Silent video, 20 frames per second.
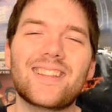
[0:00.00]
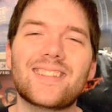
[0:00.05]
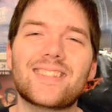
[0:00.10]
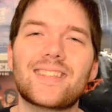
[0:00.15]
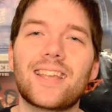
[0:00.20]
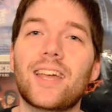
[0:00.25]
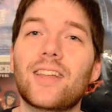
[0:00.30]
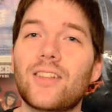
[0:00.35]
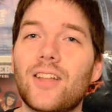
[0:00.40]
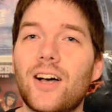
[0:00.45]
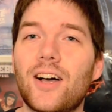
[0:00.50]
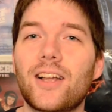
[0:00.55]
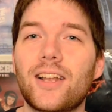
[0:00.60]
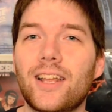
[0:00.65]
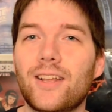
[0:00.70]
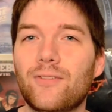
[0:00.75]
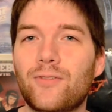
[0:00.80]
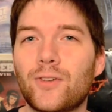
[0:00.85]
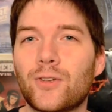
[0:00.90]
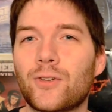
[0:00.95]
The Sandlot
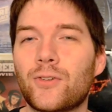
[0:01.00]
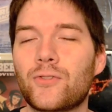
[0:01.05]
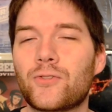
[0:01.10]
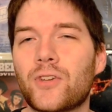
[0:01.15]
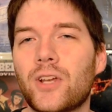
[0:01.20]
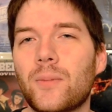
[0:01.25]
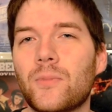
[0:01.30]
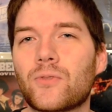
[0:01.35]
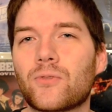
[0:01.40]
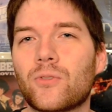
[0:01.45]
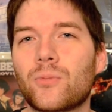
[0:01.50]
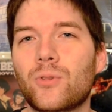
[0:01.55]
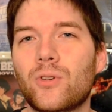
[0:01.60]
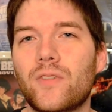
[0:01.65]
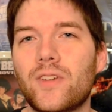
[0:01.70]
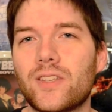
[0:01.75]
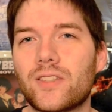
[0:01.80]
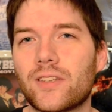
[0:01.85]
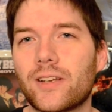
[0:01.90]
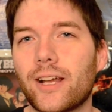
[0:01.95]
and Field of Dreams were
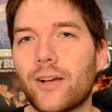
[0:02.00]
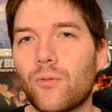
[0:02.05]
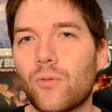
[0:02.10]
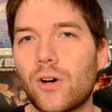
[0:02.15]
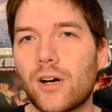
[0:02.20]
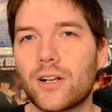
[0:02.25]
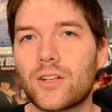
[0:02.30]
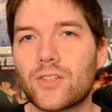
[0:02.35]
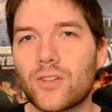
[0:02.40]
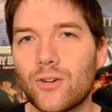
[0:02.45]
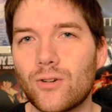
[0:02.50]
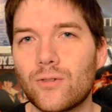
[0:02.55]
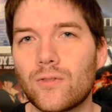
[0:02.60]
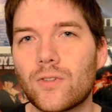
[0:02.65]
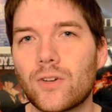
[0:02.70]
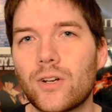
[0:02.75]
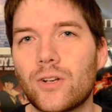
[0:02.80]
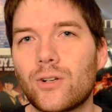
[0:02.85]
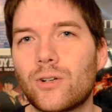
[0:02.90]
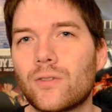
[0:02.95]
movies that I watched
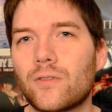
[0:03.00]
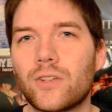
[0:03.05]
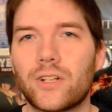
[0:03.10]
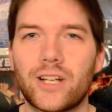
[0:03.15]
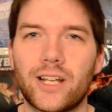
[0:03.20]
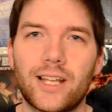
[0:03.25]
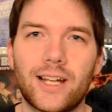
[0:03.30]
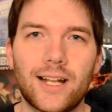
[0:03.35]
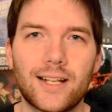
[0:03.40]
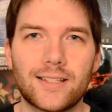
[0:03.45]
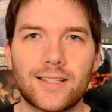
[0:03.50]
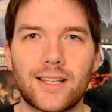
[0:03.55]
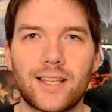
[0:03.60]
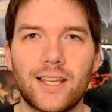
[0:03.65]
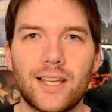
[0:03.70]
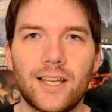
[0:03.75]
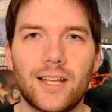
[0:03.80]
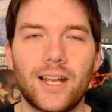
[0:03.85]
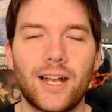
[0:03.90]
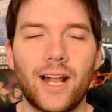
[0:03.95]
over and over again as a
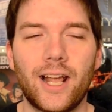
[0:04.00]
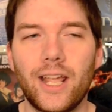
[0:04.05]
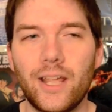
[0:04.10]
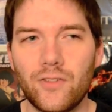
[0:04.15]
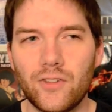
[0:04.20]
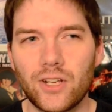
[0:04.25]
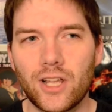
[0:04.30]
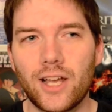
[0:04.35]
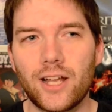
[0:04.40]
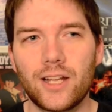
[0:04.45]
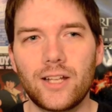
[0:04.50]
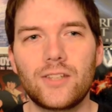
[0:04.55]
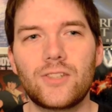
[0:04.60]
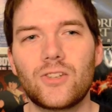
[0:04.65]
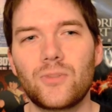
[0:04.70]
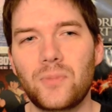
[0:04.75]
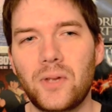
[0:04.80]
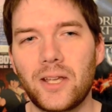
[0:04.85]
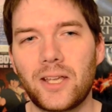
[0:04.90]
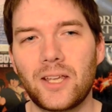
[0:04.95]
kid, and I even got
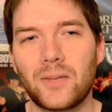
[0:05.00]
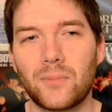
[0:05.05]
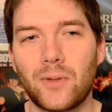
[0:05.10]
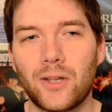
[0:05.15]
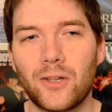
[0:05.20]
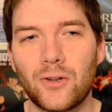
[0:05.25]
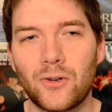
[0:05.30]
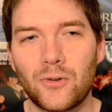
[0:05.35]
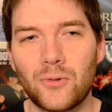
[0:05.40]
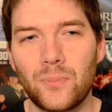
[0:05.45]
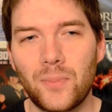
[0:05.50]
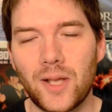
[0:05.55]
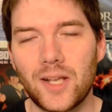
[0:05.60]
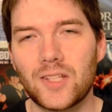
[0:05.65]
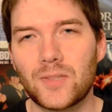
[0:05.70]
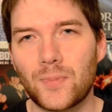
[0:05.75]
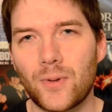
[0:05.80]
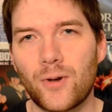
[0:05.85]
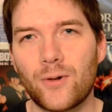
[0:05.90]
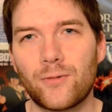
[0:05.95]
into making my own
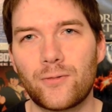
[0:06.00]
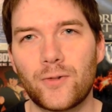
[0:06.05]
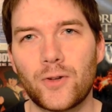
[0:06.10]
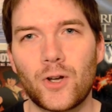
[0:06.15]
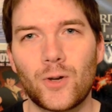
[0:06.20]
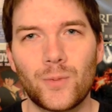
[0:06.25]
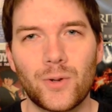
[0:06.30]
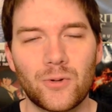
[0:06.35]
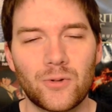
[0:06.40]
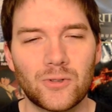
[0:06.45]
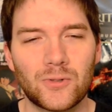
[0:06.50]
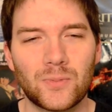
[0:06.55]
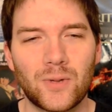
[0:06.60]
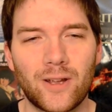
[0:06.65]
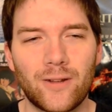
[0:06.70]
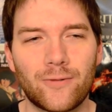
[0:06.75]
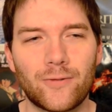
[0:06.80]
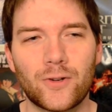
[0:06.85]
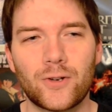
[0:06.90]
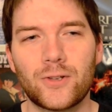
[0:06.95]
baseball film. It was
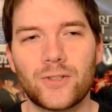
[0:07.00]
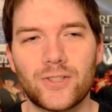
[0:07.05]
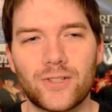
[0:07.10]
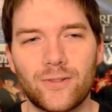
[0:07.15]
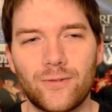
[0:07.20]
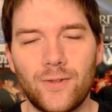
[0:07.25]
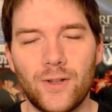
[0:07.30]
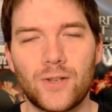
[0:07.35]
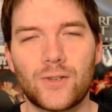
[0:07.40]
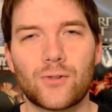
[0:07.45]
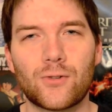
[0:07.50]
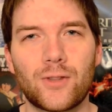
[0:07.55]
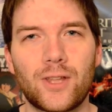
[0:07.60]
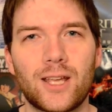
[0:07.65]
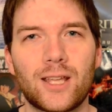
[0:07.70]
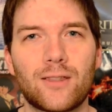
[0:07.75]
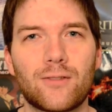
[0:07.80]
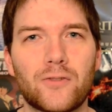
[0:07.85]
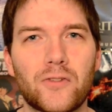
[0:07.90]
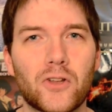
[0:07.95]
my first
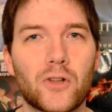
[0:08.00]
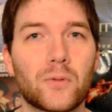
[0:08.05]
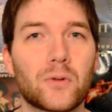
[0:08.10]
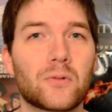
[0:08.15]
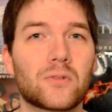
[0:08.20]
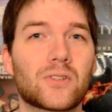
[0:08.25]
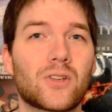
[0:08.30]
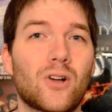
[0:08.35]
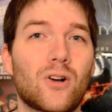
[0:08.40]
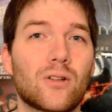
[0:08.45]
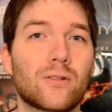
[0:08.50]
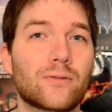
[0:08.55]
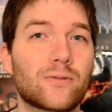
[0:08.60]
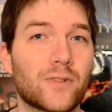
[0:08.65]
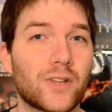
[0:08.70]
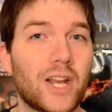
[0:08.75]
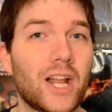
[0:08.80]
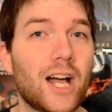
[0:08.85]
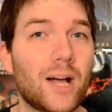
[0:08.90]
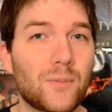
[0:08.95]
feature-length film. It was called
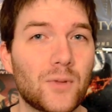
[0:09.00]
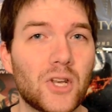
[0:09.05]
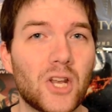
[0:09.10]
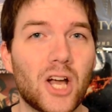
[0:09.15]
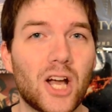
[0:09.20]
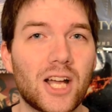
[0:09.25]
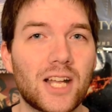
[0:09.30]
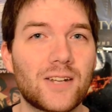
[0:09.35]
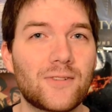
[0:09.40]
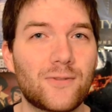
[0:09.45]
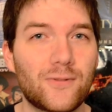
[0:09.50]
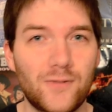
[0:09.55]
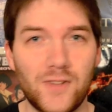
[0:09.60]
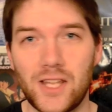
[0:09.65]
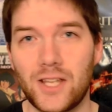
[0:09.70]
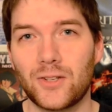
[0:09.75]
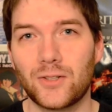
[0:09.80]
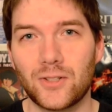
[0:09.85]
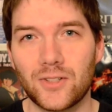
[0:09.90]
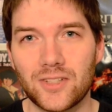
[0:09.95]
Phenomenon
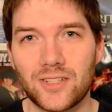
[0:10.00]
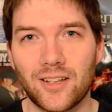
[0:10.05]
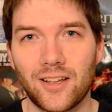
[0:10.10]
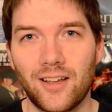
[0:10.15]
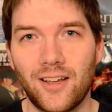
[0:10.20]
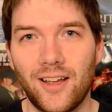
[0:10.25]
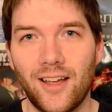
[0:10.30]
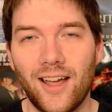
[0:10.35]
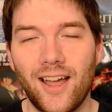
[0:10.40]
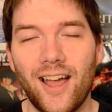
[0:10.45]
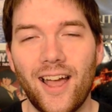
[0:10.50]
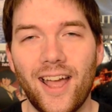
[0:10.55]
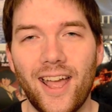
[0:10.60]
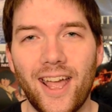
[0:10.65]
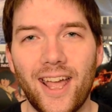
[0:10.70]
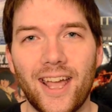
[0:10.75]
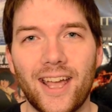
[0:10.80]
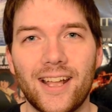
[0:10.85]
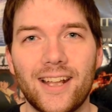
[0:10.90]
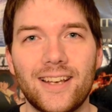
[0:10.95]
Field,
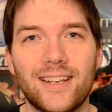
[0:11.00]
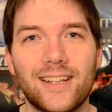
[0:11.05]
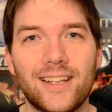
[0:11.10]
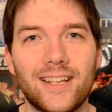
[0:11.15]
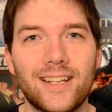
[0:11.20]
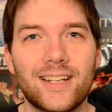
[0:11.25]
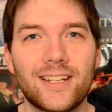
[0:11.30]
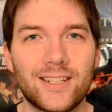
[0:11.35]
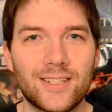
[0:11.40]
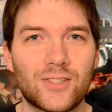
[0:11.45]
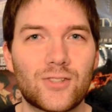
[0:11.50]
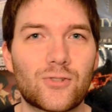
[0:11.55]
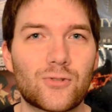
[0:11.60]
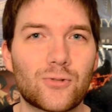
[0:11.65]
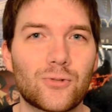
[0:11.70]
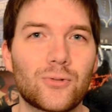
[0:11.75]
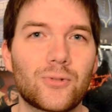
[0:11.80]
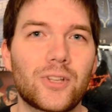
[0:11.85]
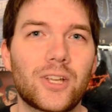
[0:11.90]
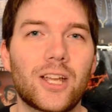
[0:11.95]
and it is
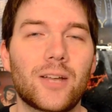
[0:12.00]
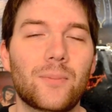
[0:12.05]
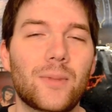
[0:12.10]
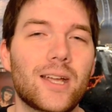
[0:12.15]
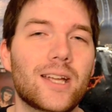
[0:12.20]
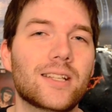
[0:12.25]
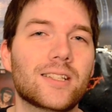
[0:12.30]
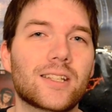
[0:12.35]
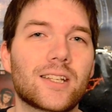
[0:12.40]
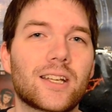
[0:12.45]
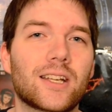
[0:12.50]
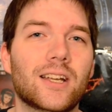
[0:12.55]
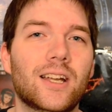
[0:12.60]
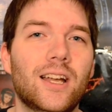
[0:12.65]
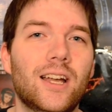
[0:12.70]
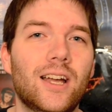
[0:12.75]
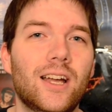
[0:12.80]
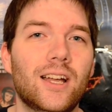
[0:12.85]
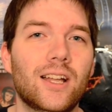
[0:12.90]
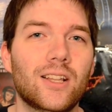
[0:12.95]
truly
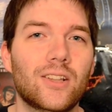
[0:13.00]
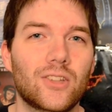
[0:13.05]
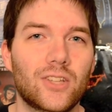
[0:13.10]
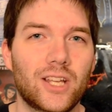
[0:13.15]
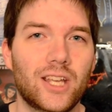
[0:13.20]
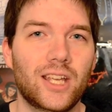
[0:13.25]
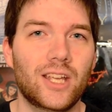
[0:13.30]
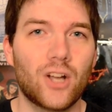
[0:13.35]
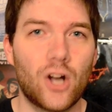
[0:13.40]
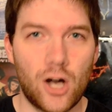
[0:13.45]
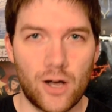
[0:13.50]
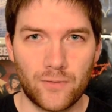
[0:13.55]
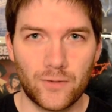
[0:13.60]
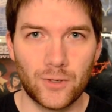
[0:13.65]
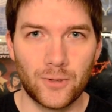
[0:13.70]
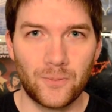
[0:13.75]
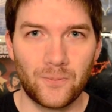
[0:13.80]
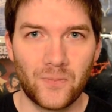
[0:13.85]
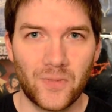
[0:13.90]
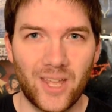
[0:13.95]
amazingly
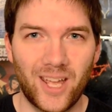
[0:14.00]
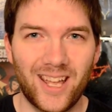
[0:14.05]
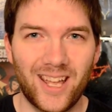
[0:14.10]
awful.